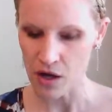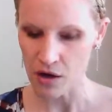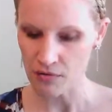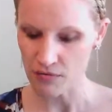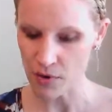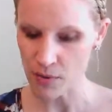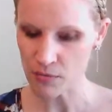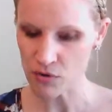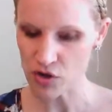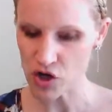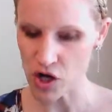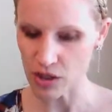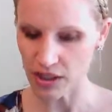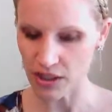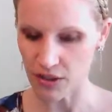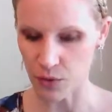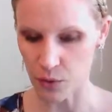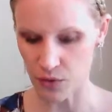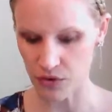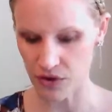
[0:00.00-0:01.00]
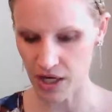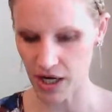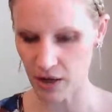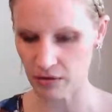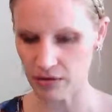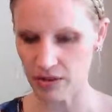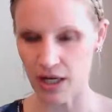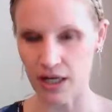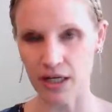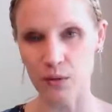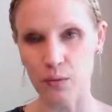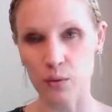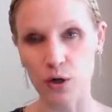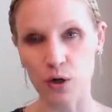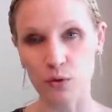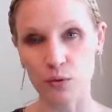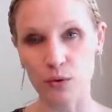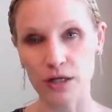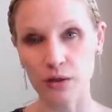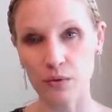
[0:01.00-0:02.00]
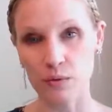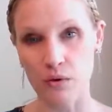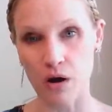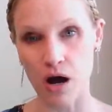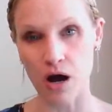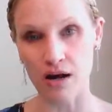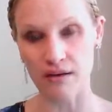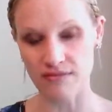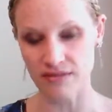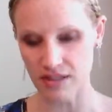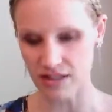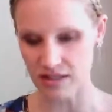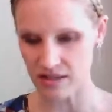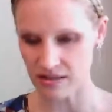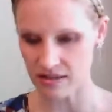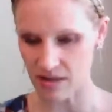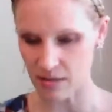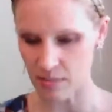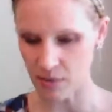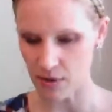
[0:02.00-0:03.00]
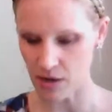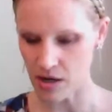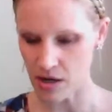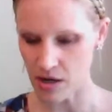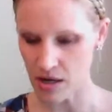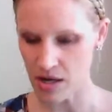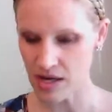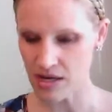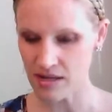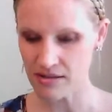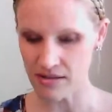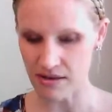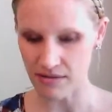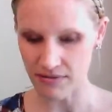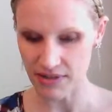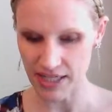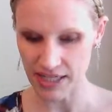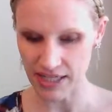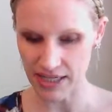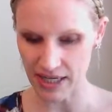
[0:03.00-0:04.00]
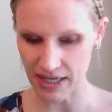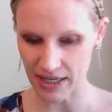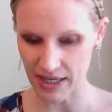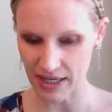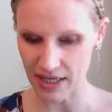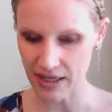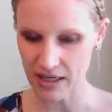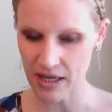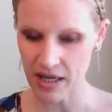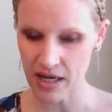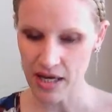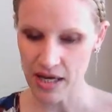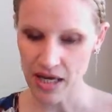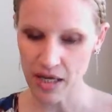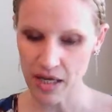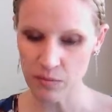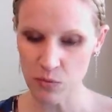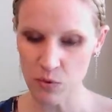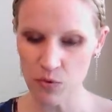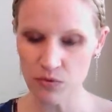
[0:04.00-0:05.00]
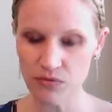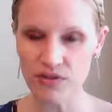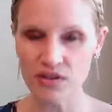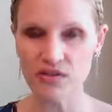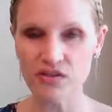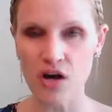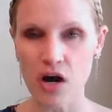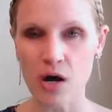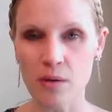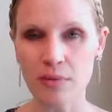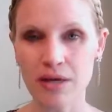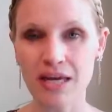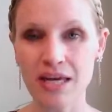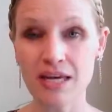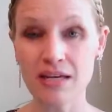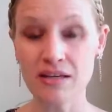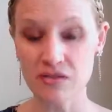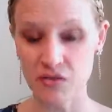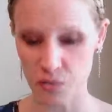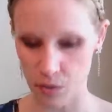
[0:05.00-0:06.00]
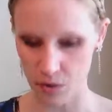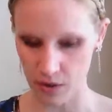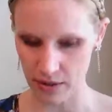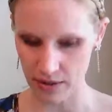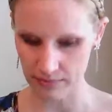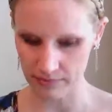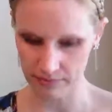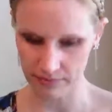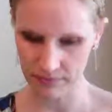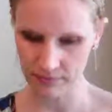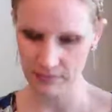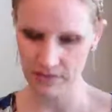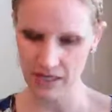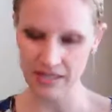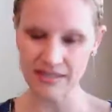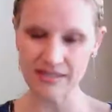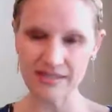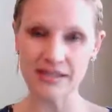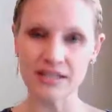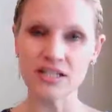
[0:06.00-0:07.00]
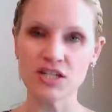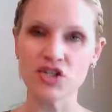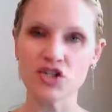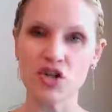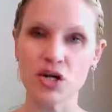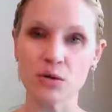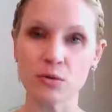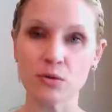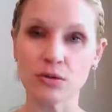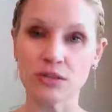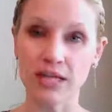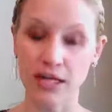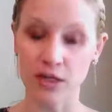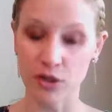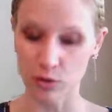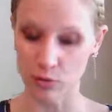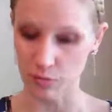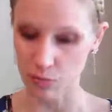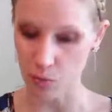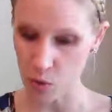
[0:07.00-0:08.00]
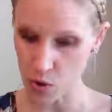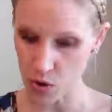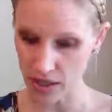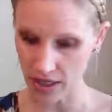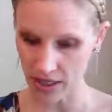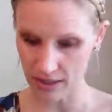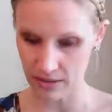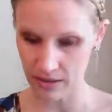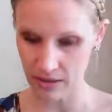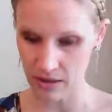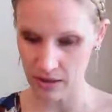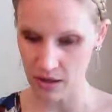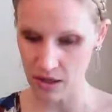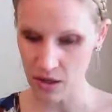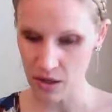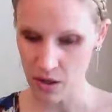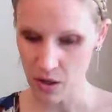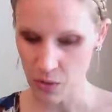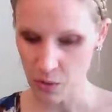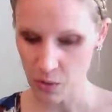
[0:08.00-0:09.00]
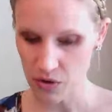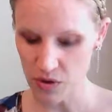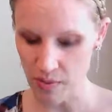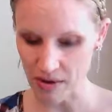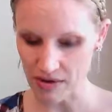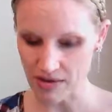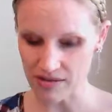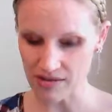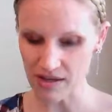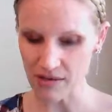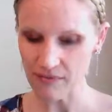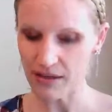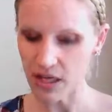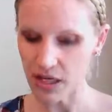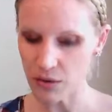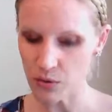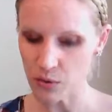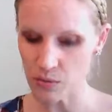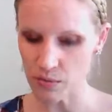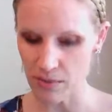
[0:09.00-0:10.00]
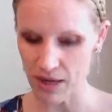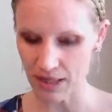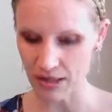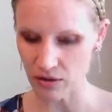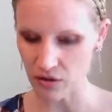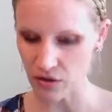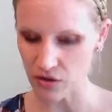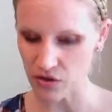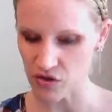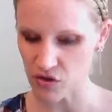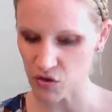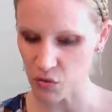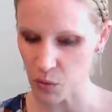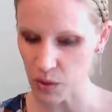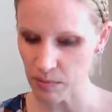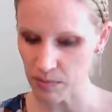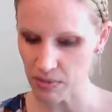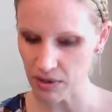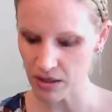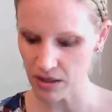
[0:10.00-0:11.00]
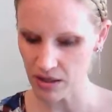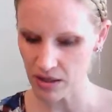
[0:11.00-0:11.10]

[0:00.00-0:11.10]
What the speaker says: From Charlotte, North Carolina, where Greene arrived in December 1780, he moved his army eastward and sent General Daniel Morgan with about 700 men on a sweep